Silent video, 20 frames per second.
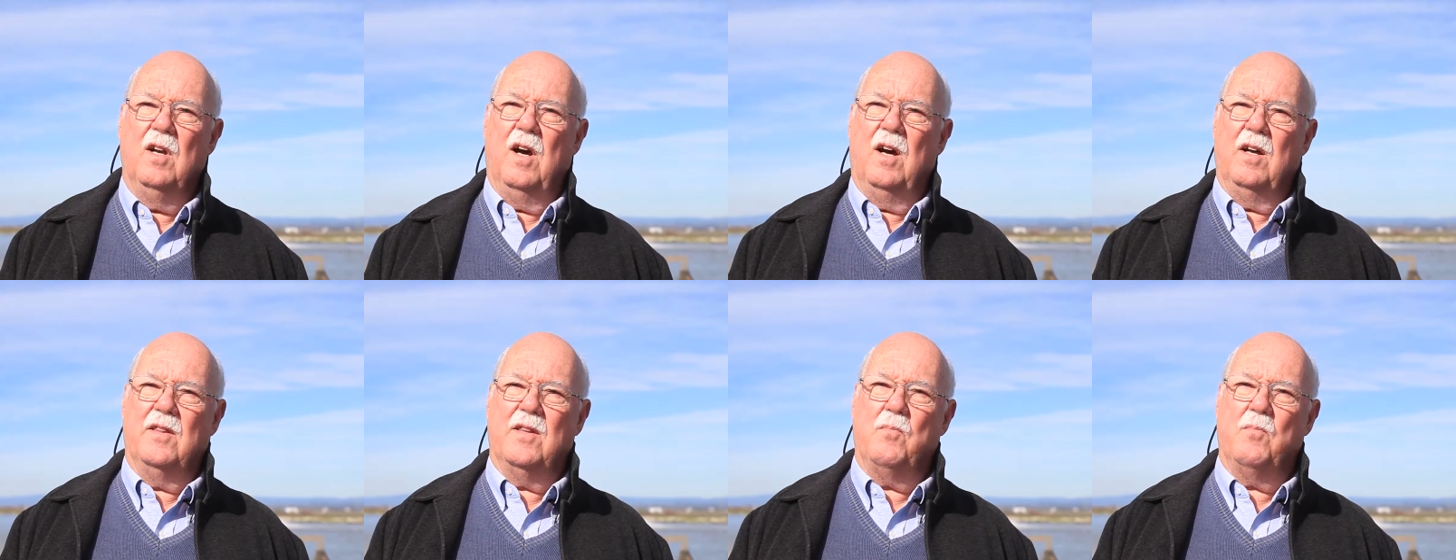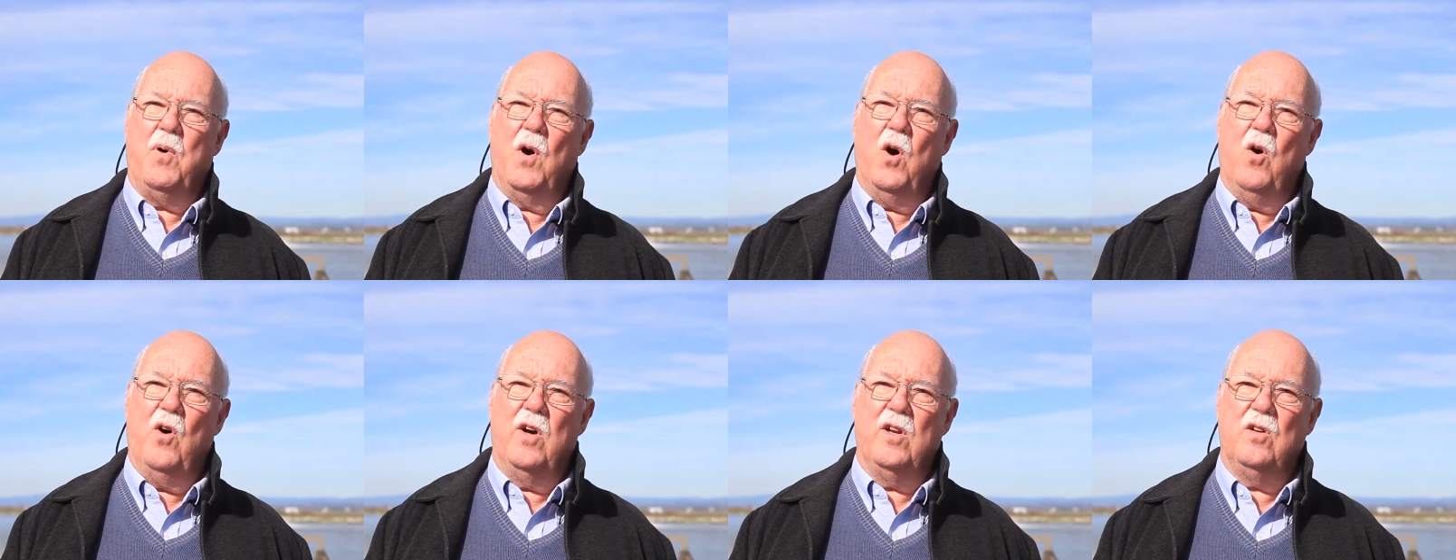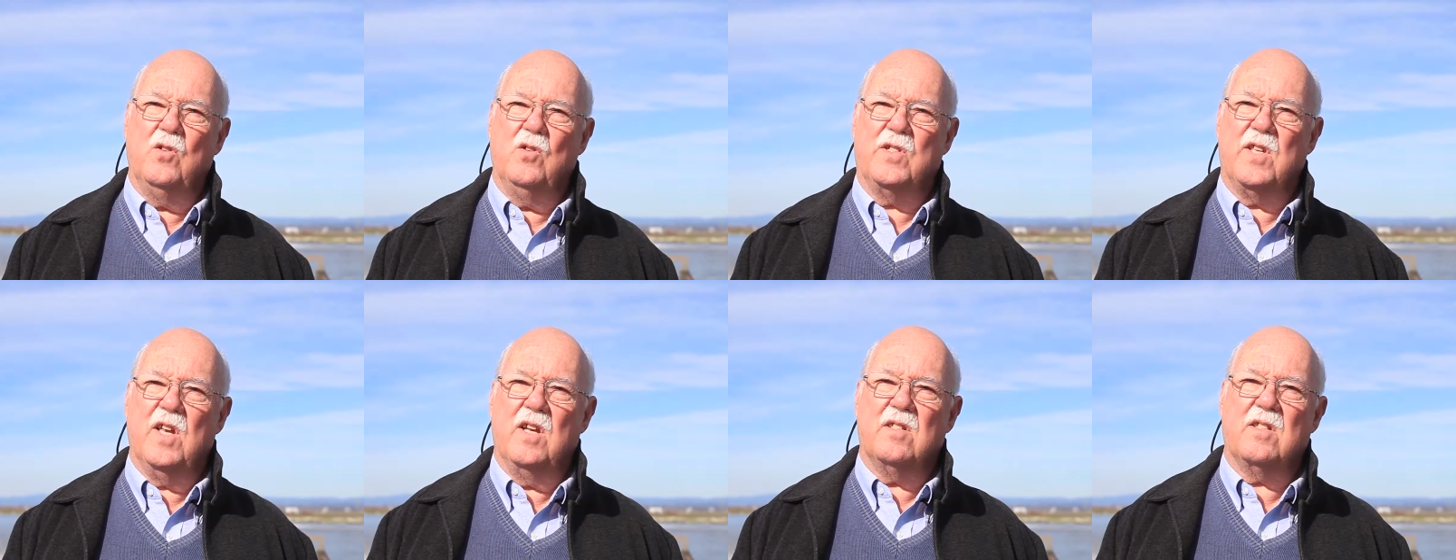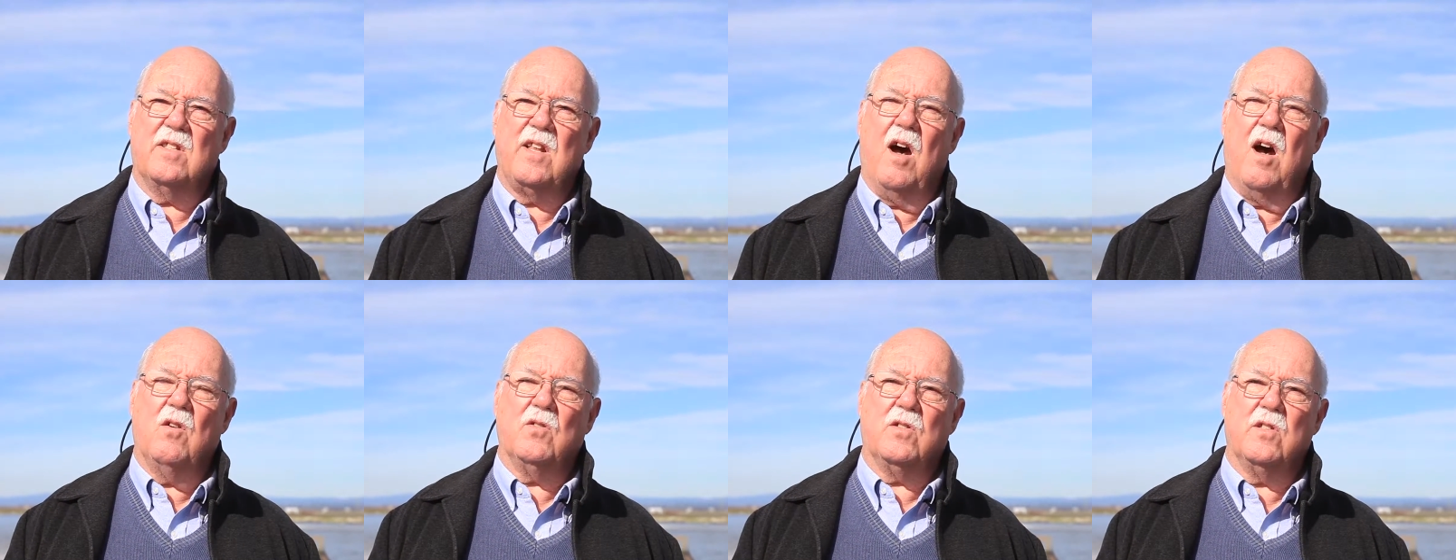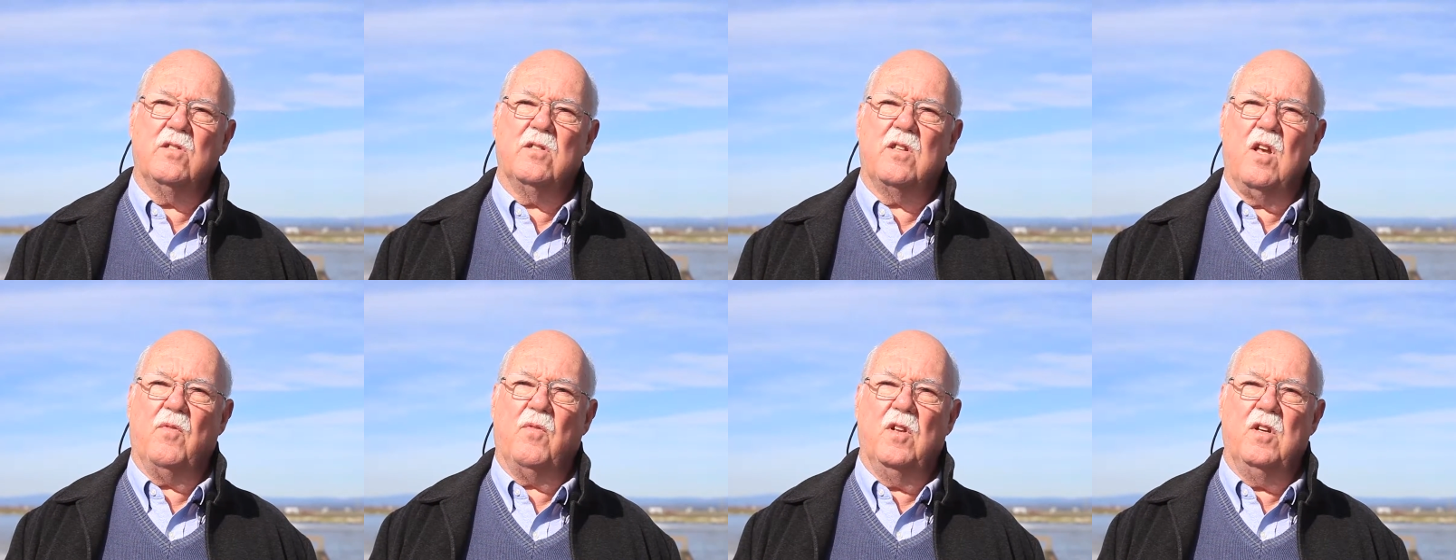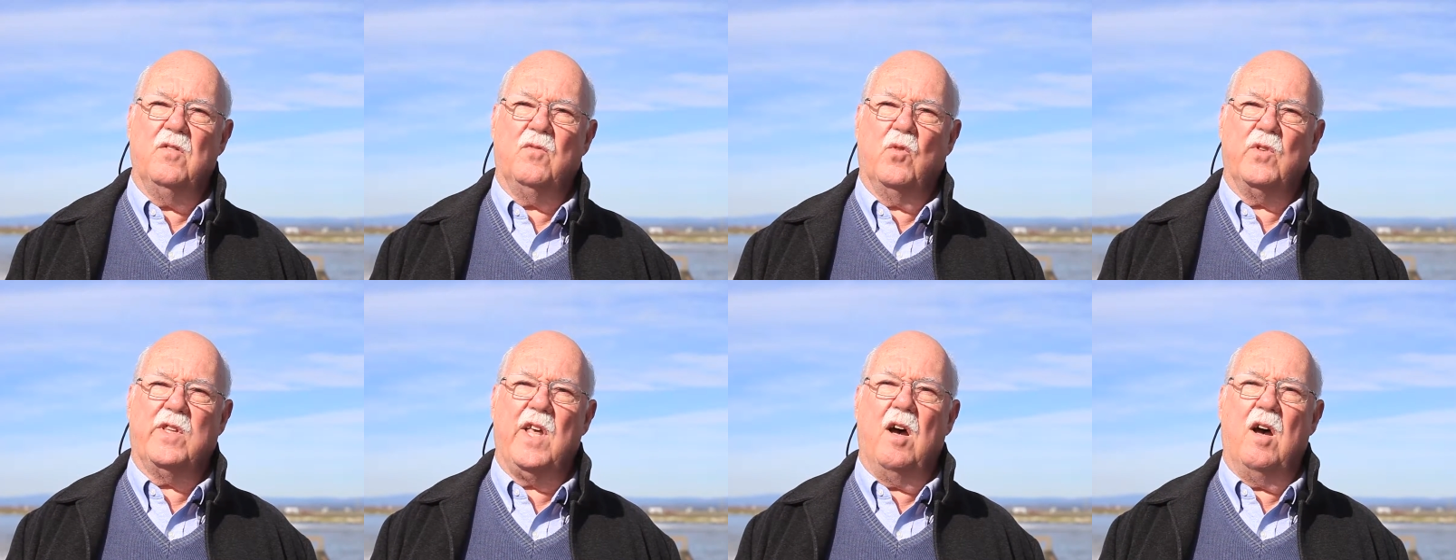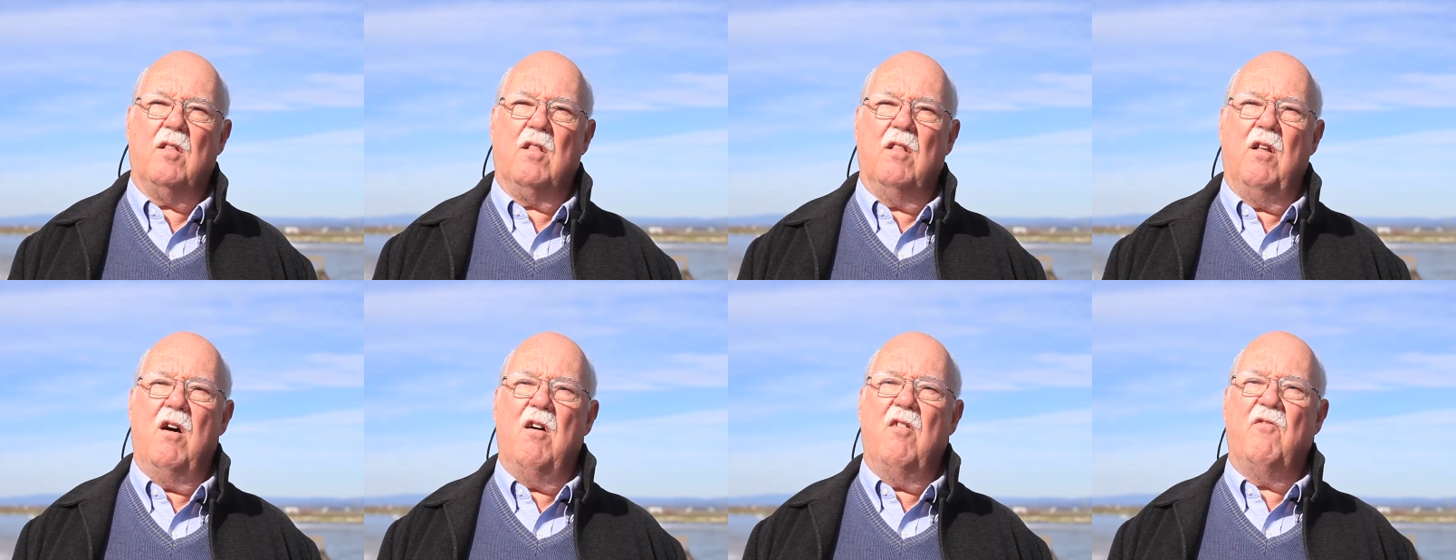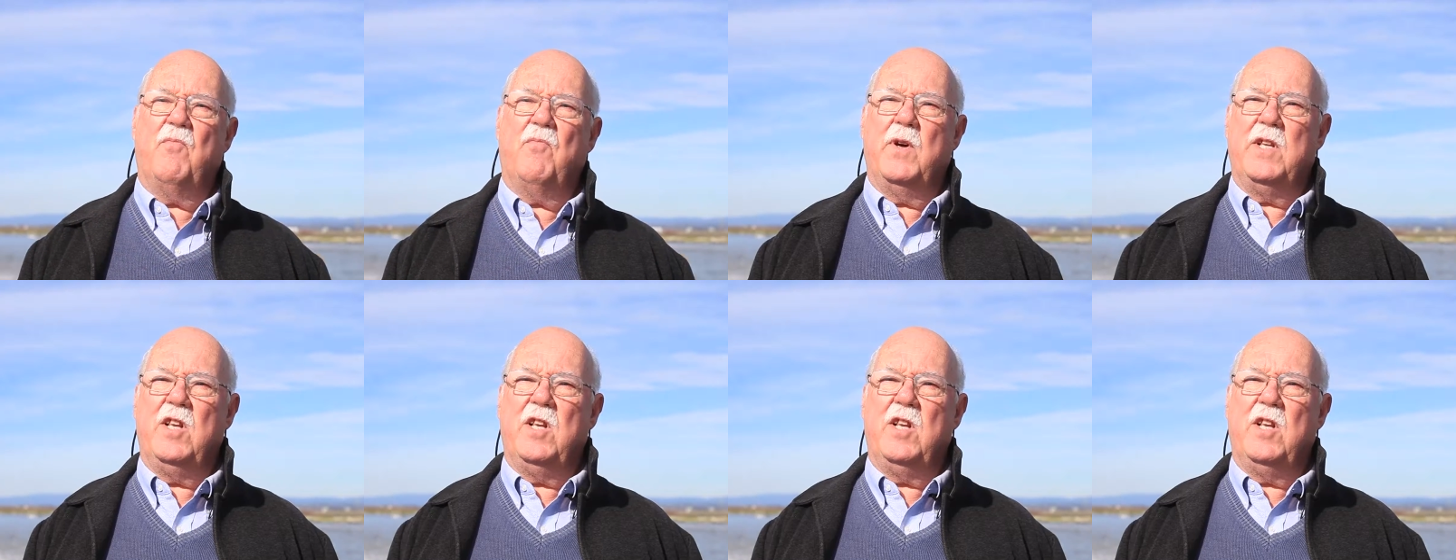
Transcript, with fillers: uh, the poet who says, thousands have lived without love,